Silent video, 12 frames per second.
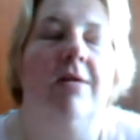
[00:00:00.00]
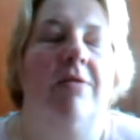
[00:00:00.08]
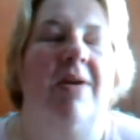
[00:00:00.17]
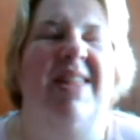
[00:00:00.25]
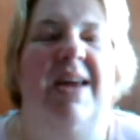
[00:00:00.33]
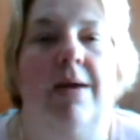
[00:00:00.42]

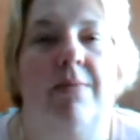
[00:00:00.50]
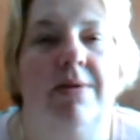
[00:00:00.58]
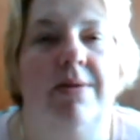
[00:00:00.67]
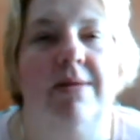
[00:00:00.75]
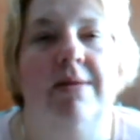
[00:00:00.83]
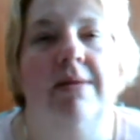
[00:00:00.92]
so I think I
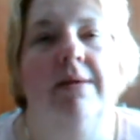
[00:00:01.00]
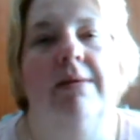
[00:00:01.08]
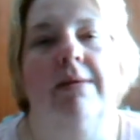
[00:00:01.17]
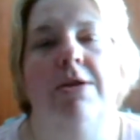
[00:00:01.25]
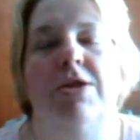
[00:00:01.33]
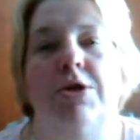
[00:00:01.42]
was
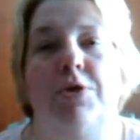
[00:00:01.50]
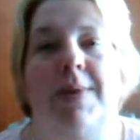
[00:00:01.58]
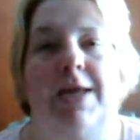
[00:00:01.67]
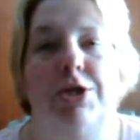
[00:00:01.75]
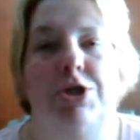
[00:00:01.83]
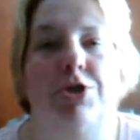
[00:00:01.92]

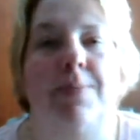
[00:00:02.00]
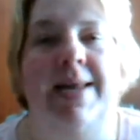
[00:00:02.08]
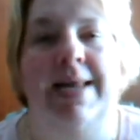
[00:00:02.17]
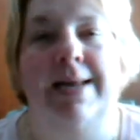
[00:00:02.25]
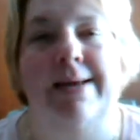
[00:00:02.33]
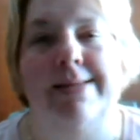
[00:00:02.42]
consuming too
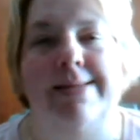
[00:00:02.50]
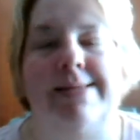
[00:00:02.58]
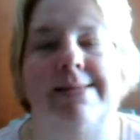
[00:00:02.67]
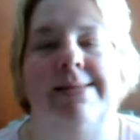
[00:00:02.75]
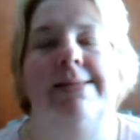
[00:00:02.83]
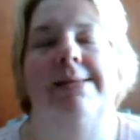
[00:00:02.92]
many
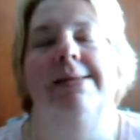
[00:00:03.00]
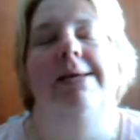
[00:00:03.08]
nuts